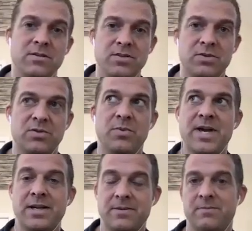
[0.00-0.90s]
so
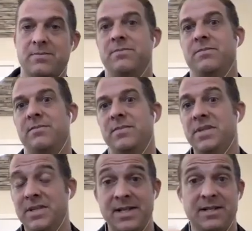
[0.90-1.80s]
that
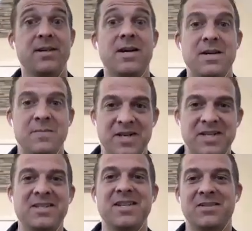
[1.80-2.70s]
it takes time and
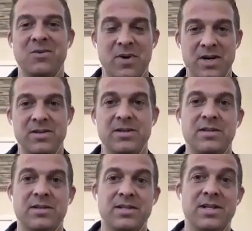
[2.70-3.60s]
it takes awareness
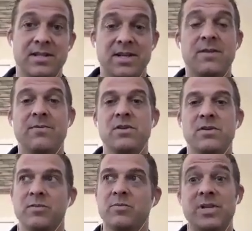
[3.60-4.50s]
and it takes
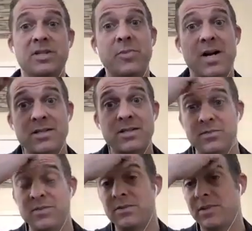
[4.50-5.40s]
effort, but it's
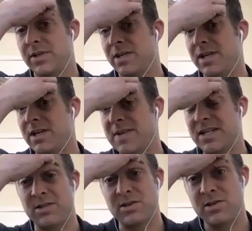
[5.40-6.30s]
possible, and it makes
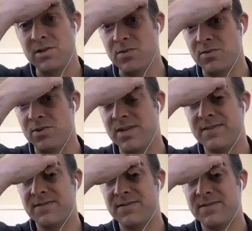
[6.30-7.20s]
a huge
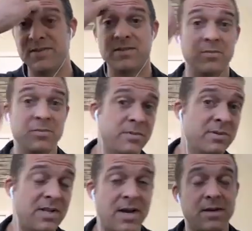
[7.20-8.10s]
difference in people's
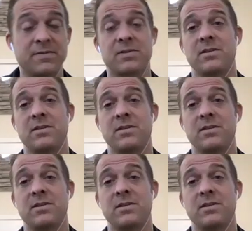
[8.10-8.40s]
lives.